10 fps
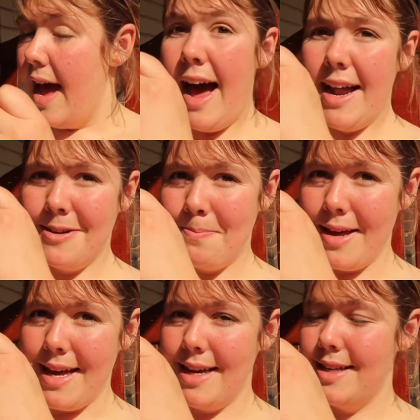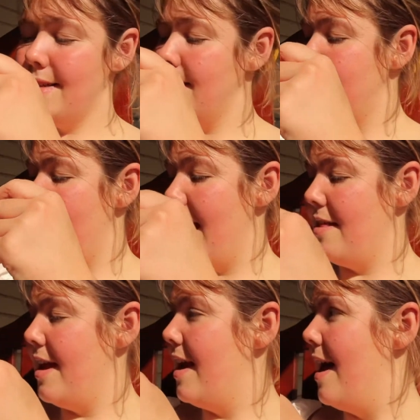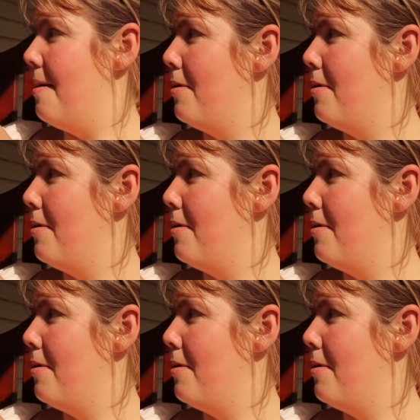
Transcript: and beans, and then I